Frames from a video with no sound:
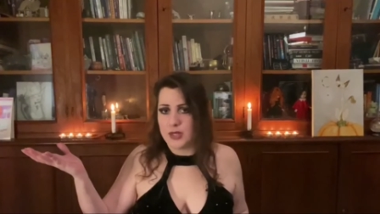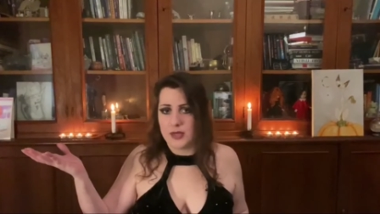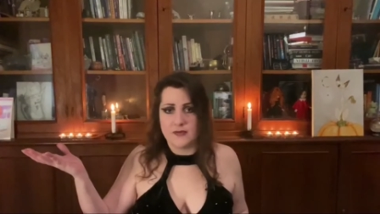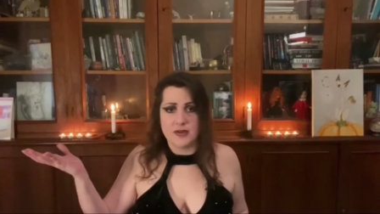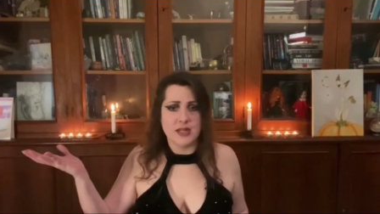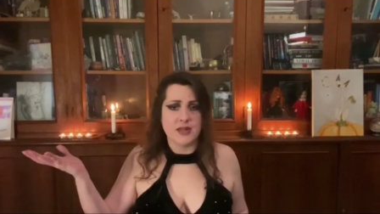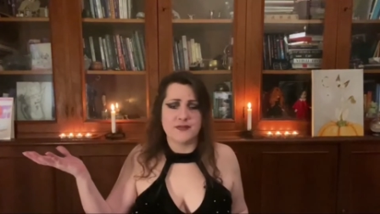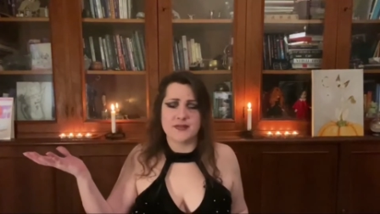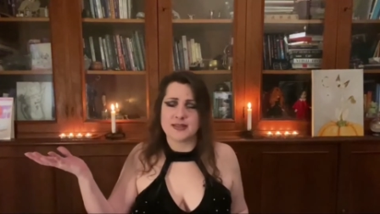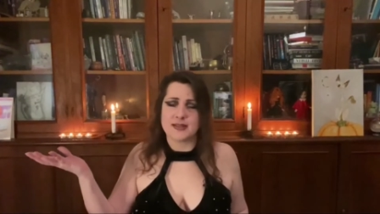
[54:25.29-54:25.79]

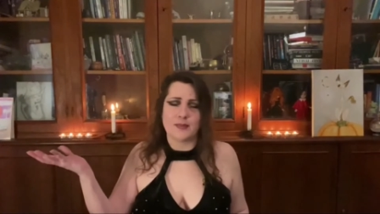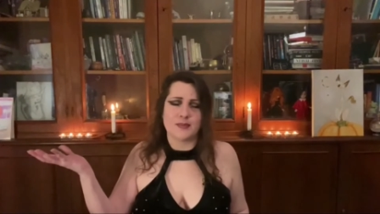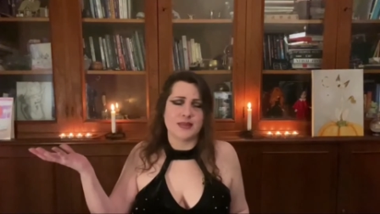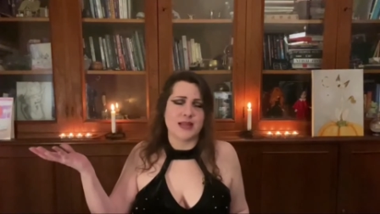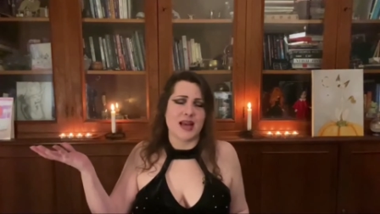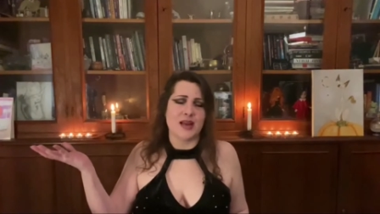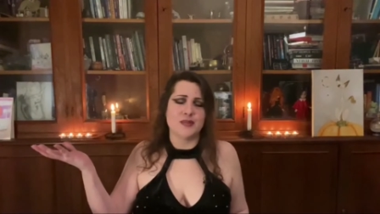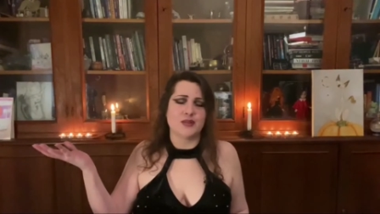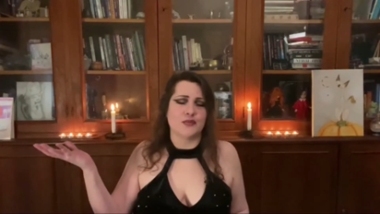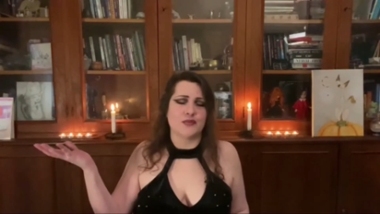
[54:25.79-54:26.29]
even if
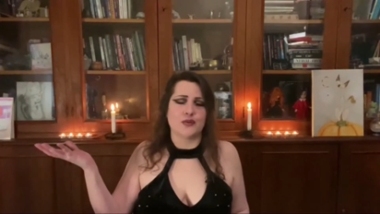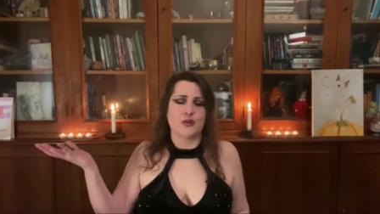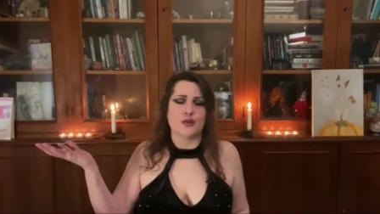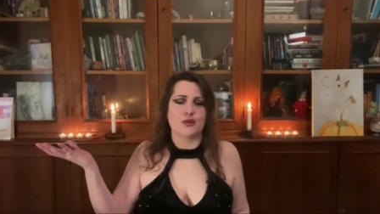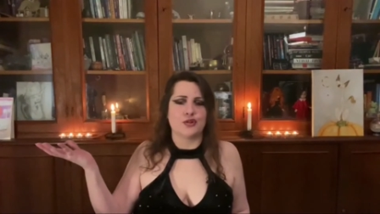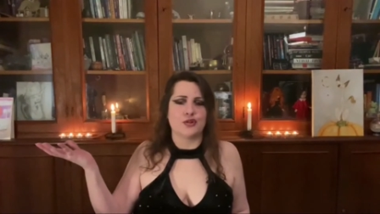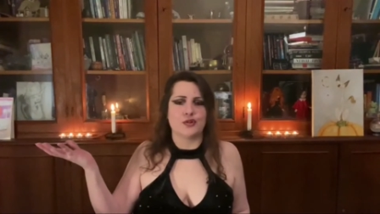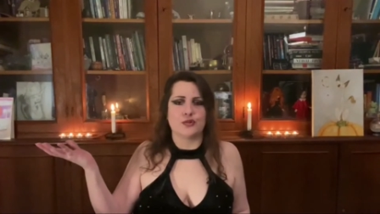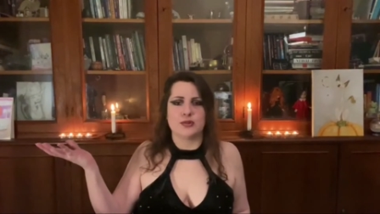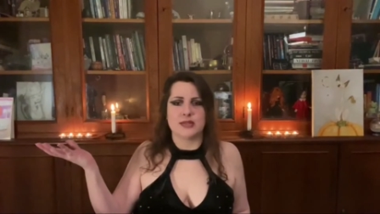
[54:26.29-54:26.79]
sometimes, of
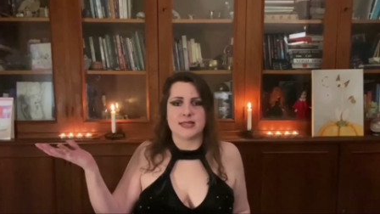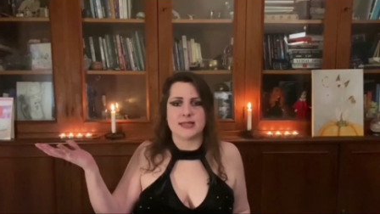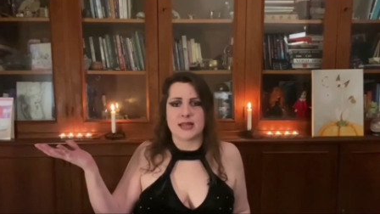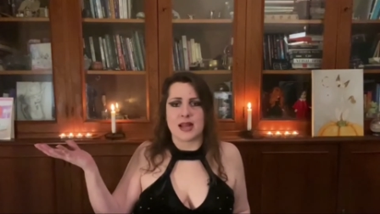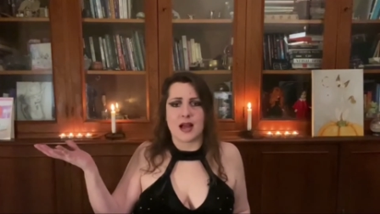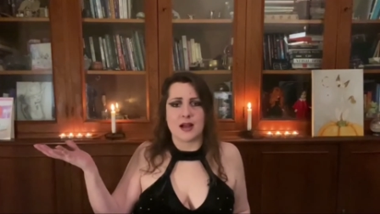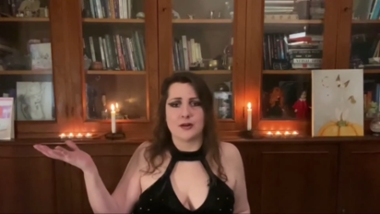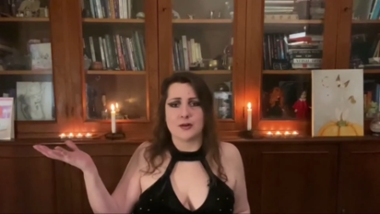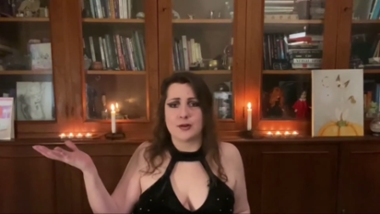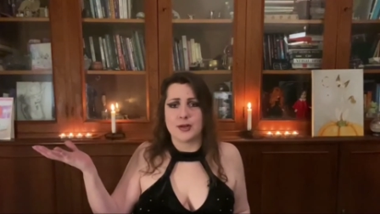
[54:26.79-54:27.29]
course, you'll
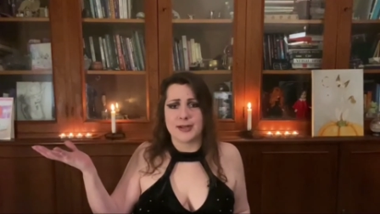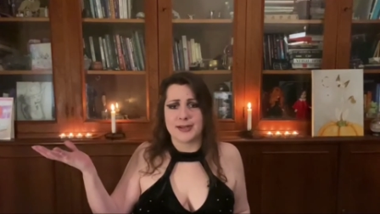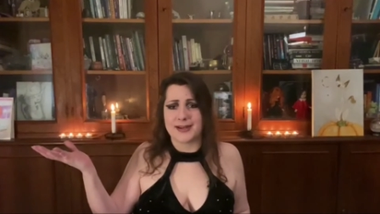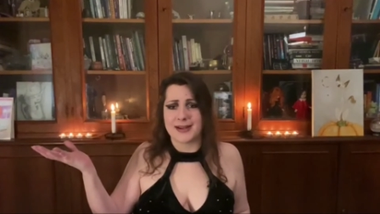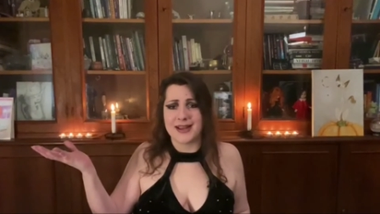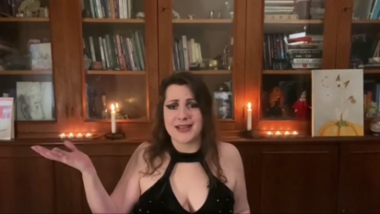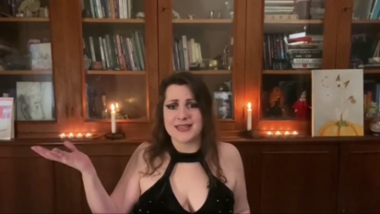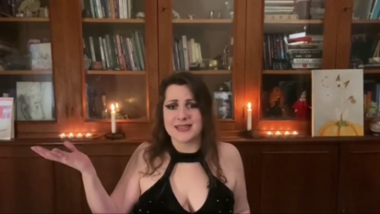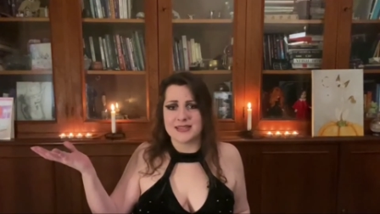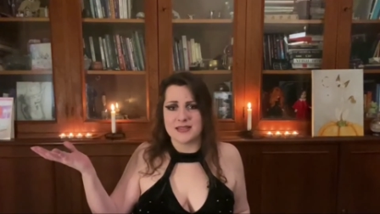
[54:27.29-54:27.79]
struggle and
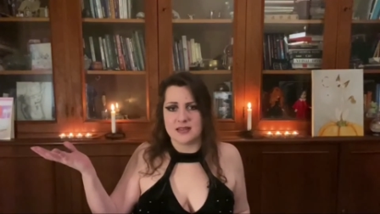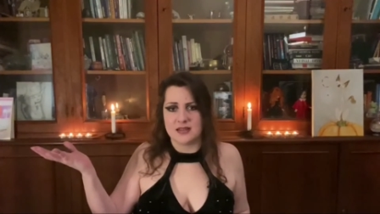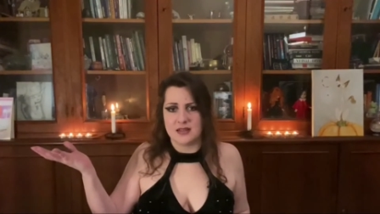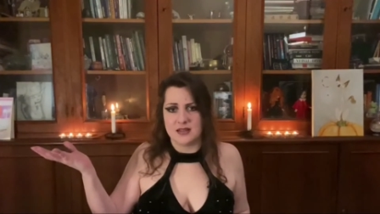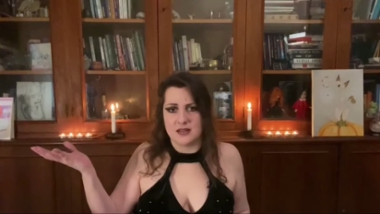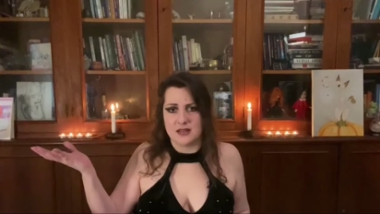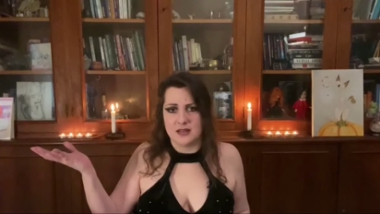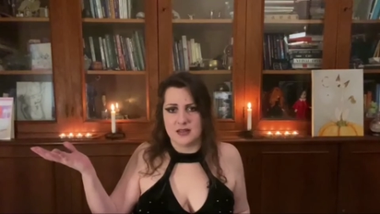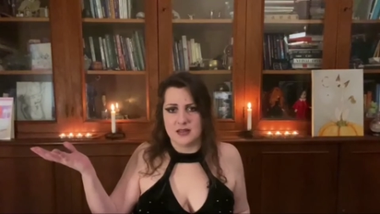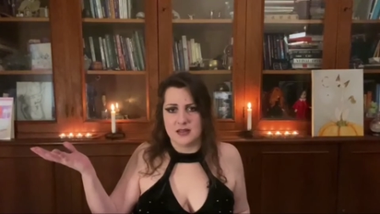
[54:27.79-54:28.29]

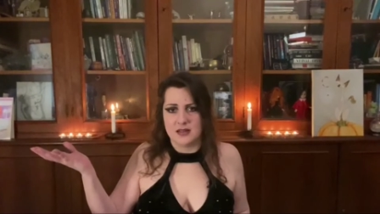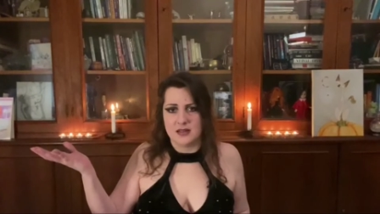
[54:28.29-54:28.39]
wrestle,